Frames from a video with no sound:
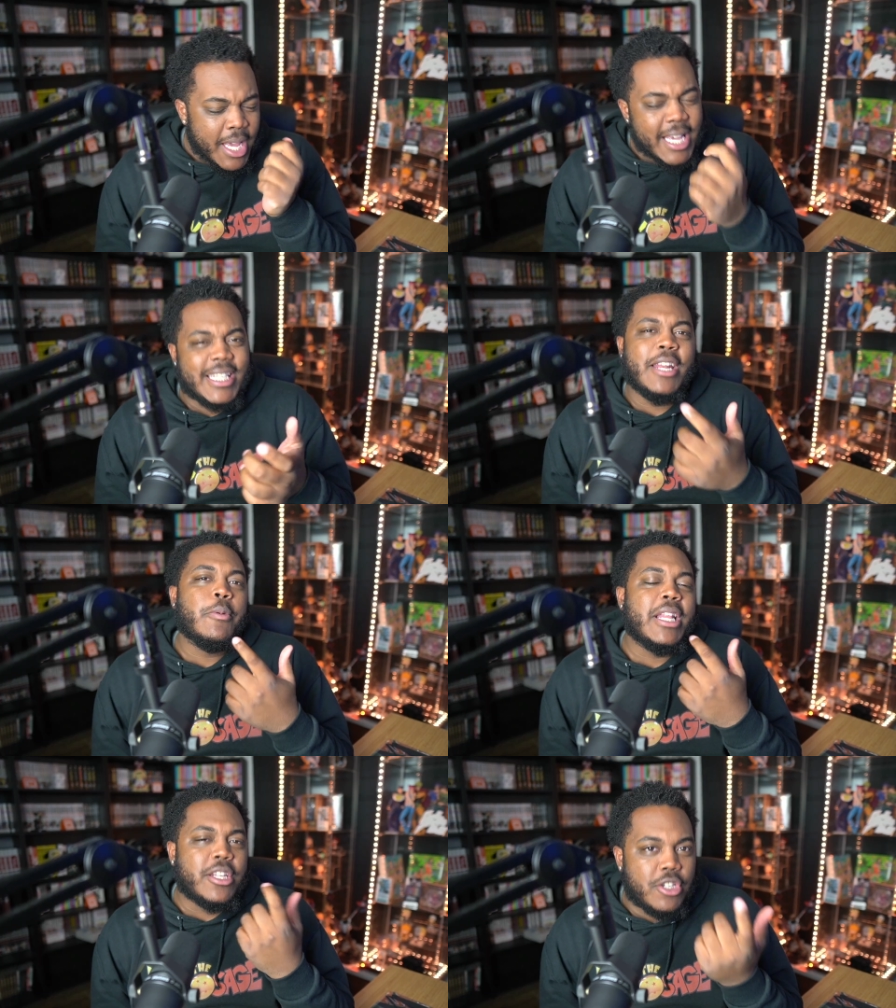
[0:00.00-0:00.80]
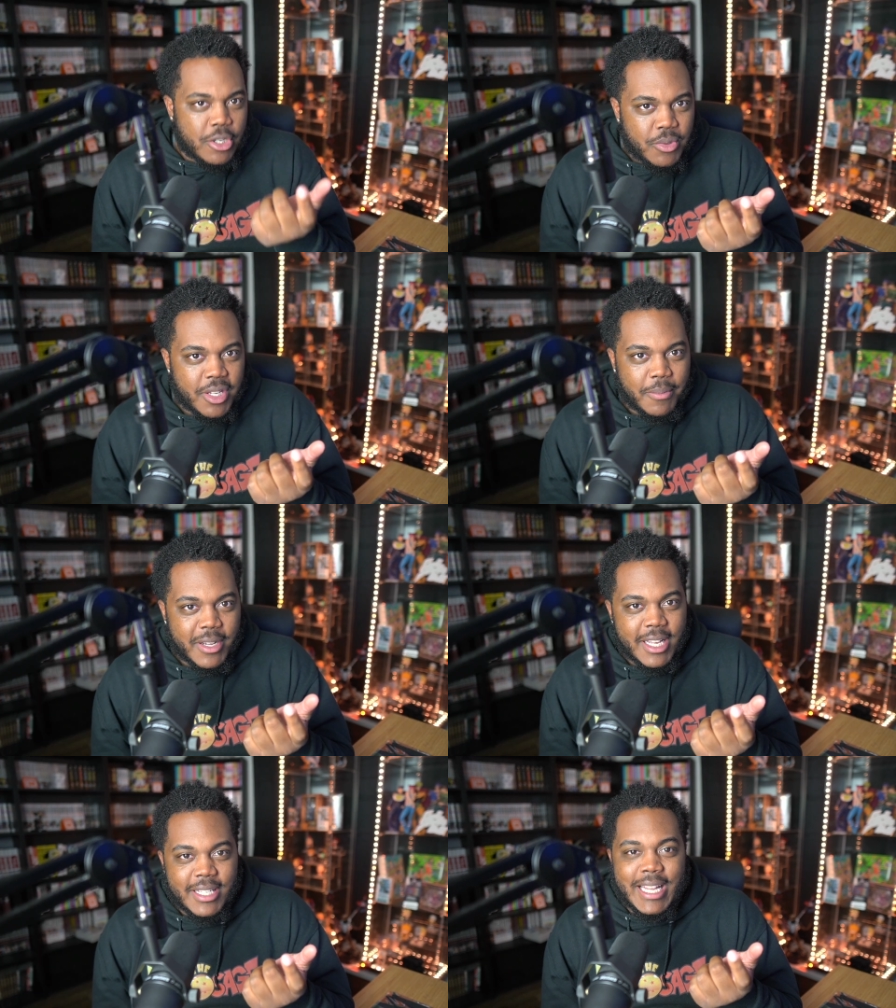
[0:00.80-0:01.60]
It's getting really juicy
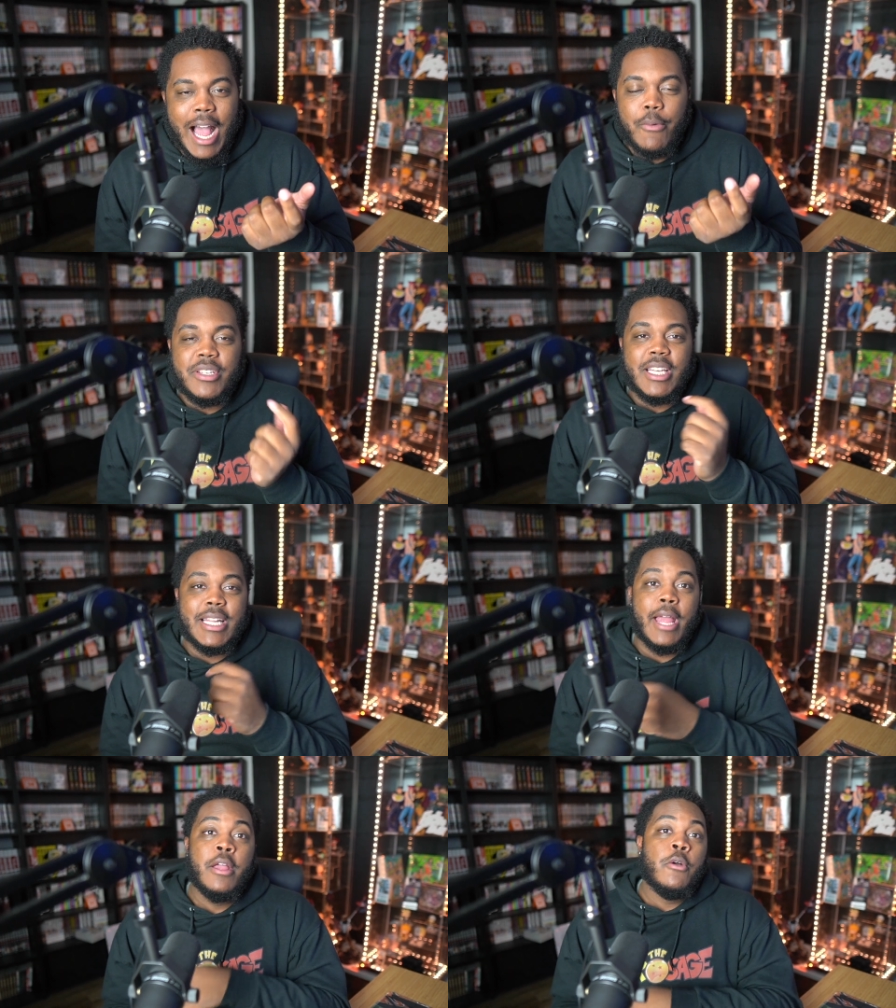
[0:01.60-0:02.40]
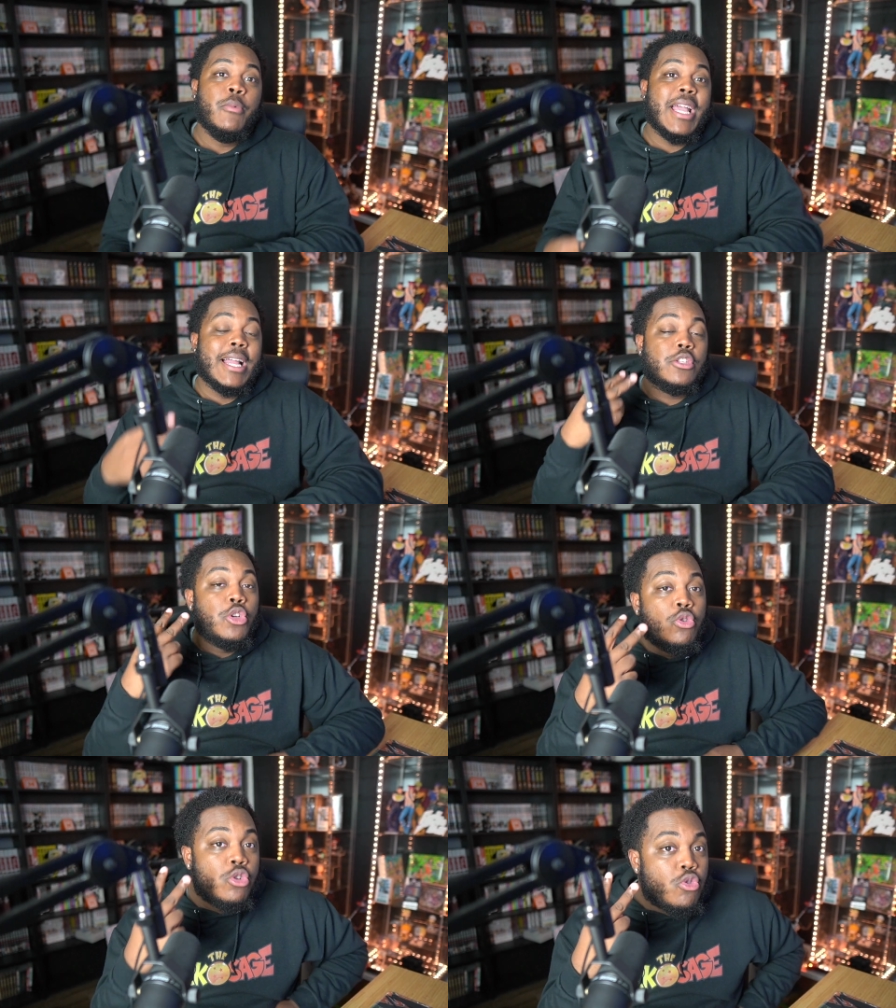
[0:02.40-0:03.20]
because now we've seen that we got
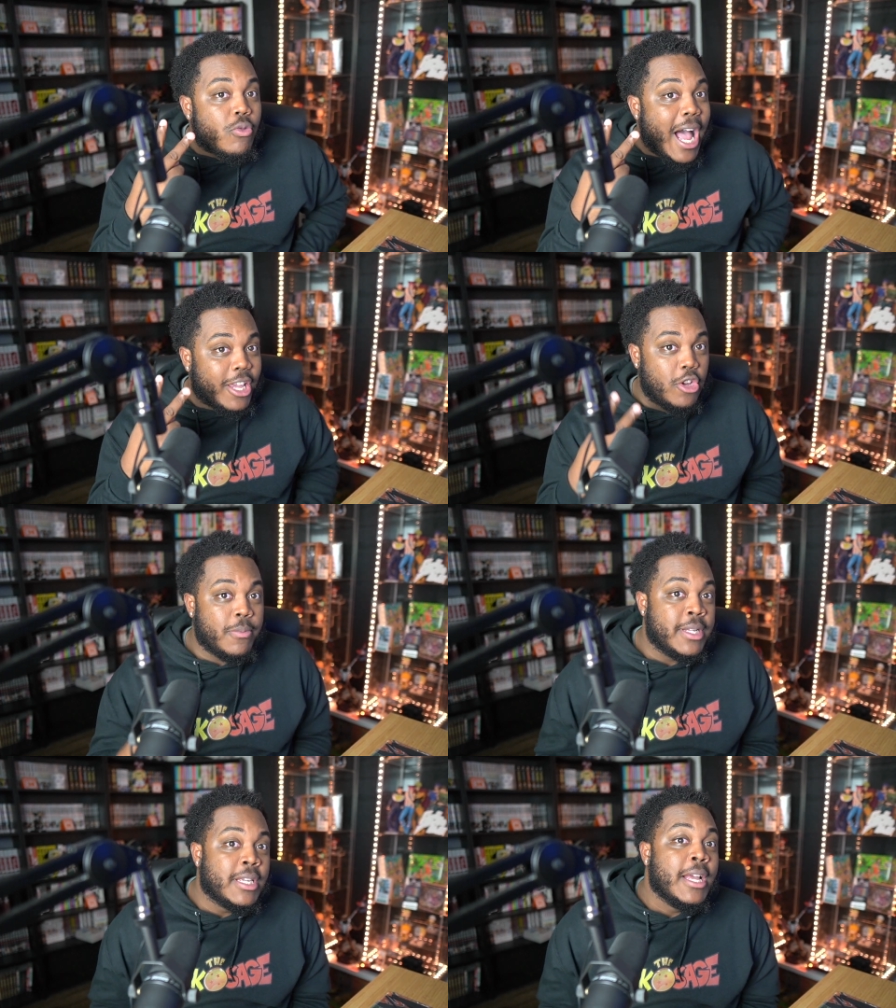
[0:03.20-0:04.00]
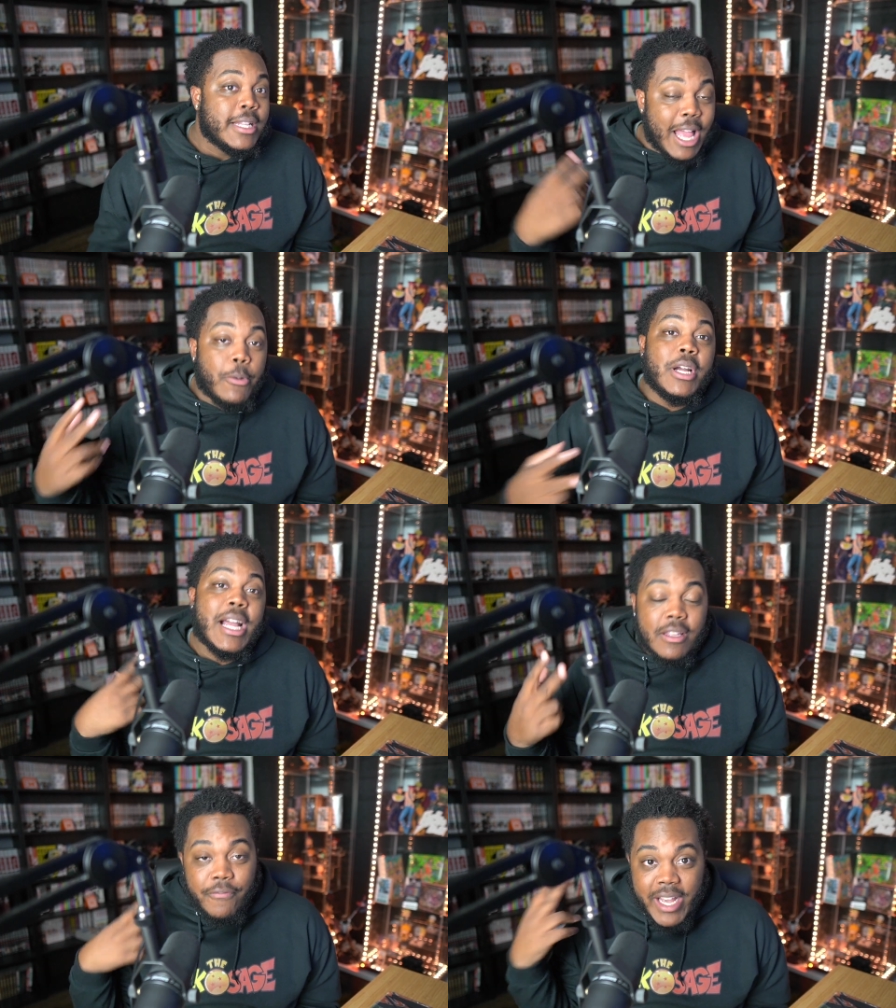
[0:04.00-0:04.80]
two new rock humans that we're gonna
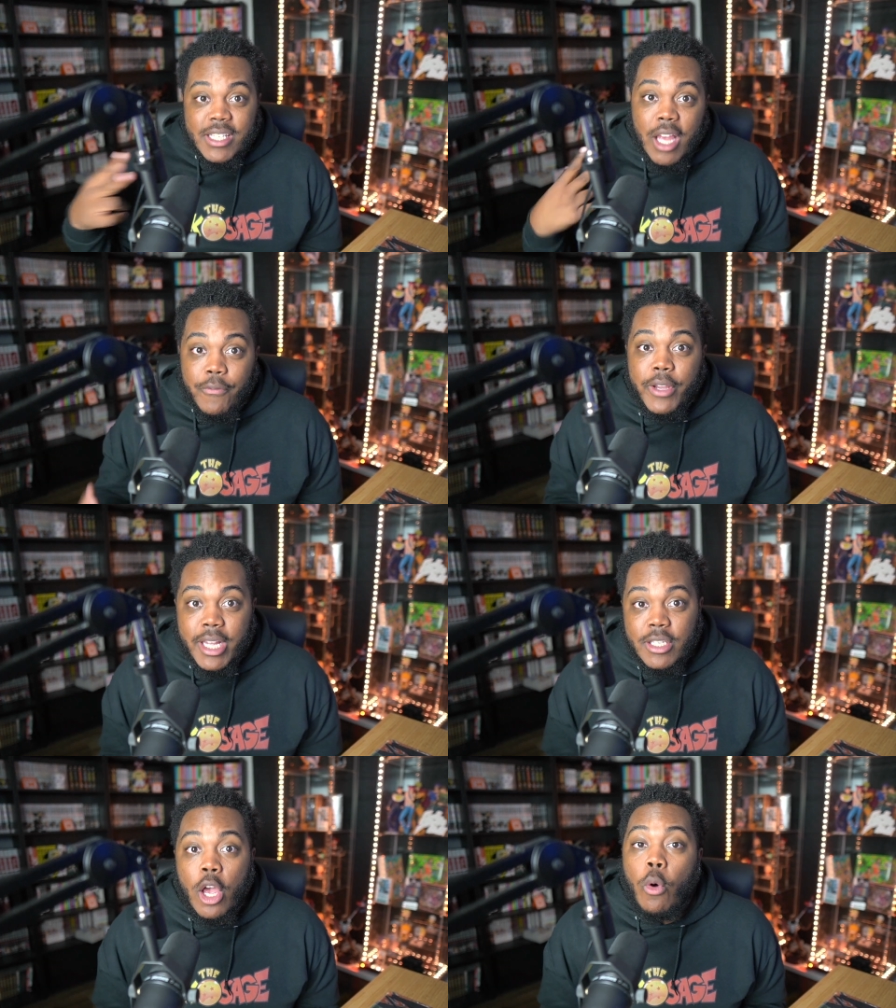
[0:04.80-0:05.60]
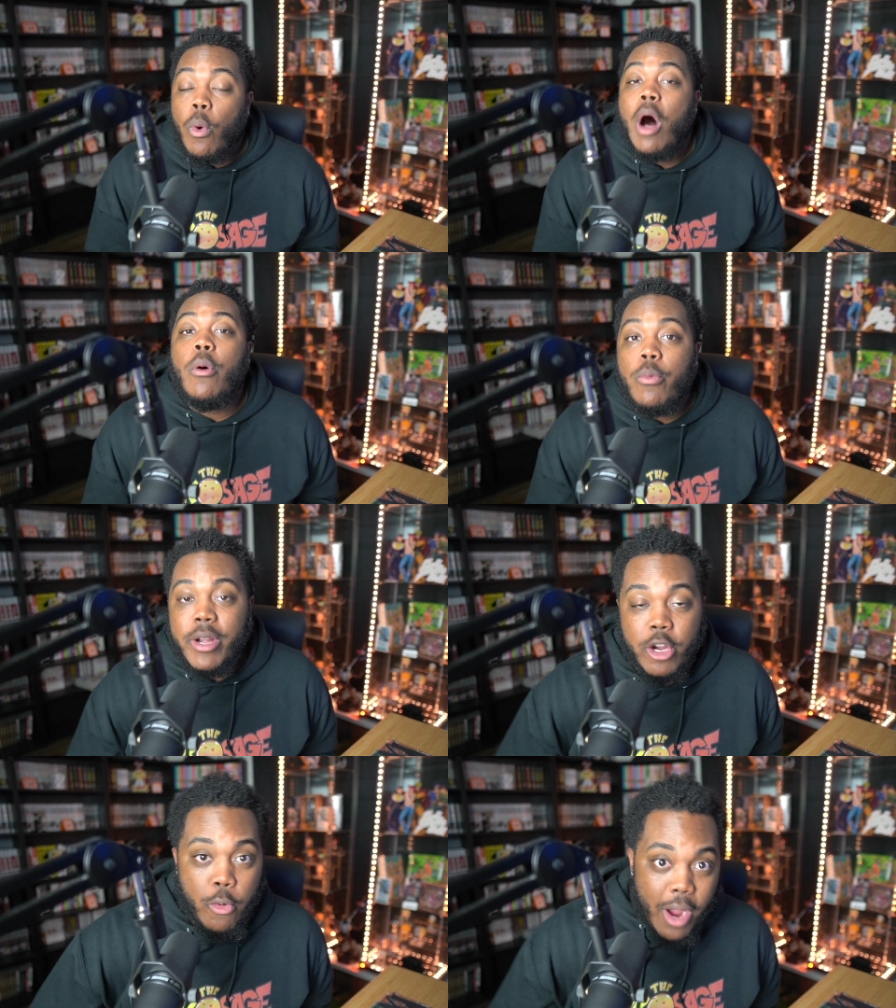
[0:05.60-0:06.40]
have to face off against while we're with
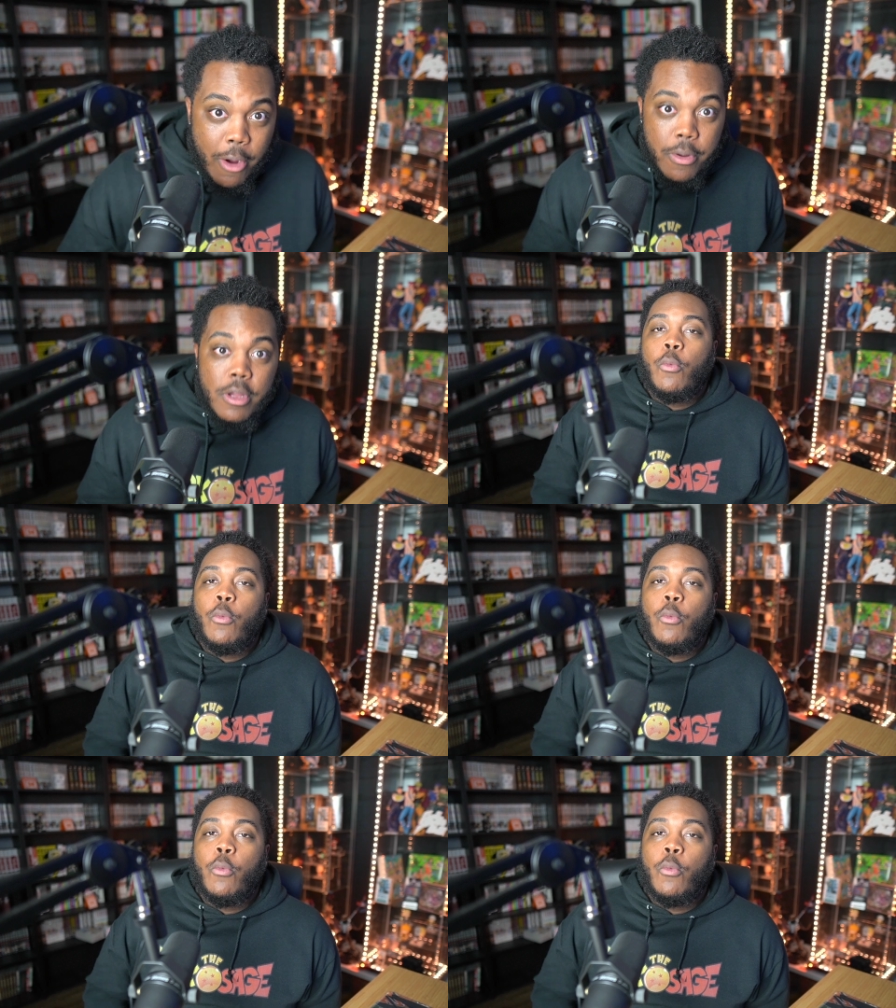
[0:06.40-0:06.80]
Karera,